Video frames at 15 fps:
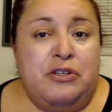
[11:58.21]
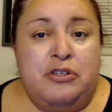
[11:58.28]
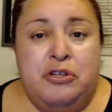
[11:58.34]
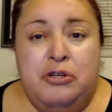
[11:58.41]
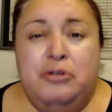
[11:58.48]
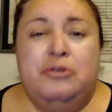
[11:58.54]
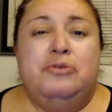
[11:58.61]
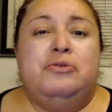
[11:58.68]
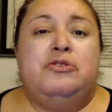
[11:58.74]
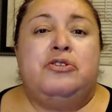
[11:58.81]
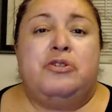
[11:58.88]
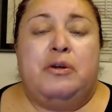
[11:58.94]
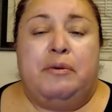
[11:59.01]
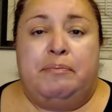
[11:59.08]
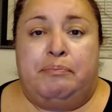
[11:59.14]

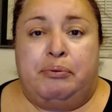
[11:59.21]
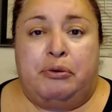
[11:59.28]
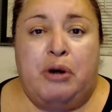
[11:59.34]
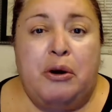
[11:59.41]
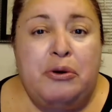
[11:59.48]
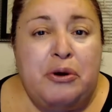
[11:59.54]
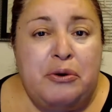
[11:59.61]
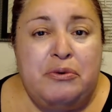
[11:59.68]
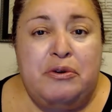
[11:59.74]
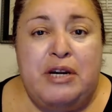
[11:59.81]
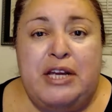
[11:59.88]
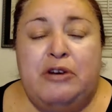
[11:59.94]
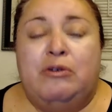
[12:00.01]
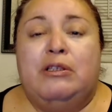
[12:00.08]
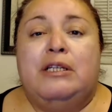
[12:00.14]
huge proto
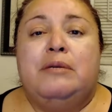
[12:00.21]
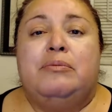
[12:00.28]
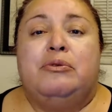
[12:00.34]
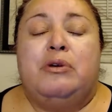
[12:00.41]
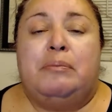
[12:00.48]
neoliberal